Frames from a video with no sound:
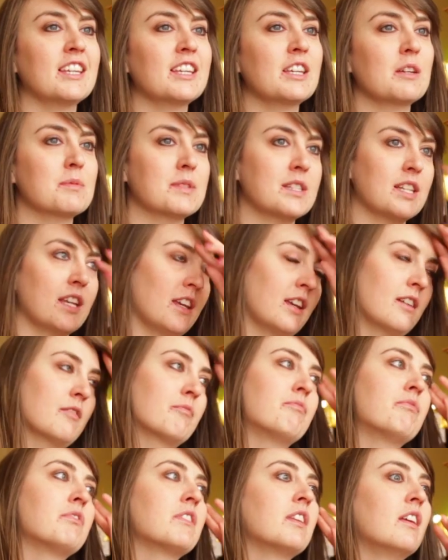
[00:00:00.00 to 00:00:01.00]
kept saying,
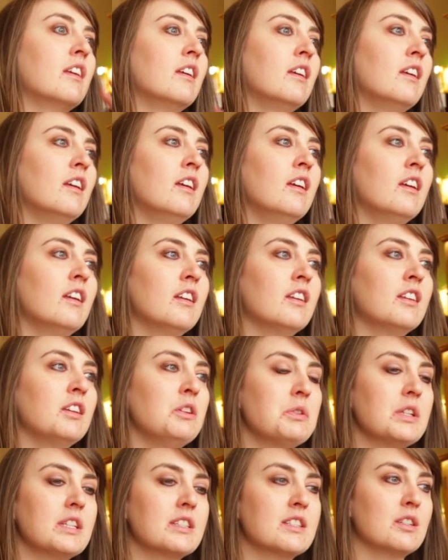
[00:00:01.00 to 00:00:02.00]
you
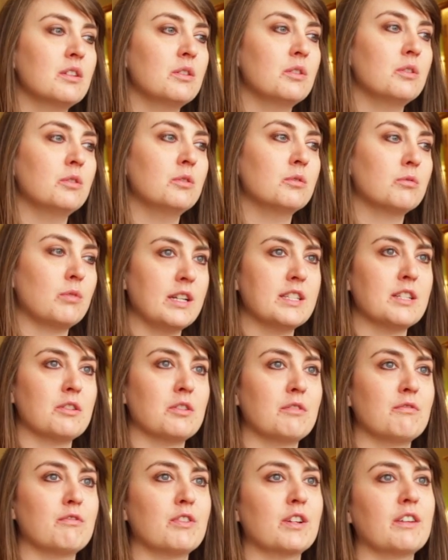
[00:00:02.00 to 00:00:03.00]
need to write down
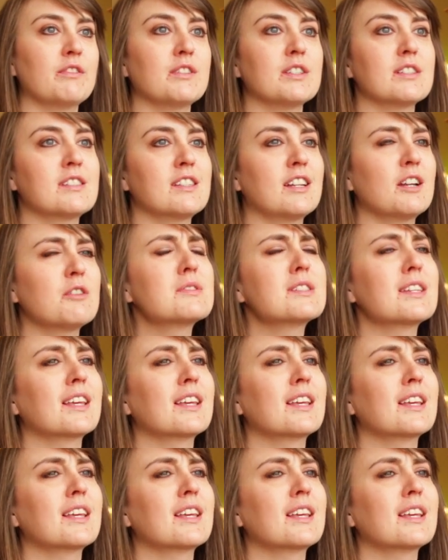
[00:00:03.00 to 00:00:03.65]
unforgiveness. And I was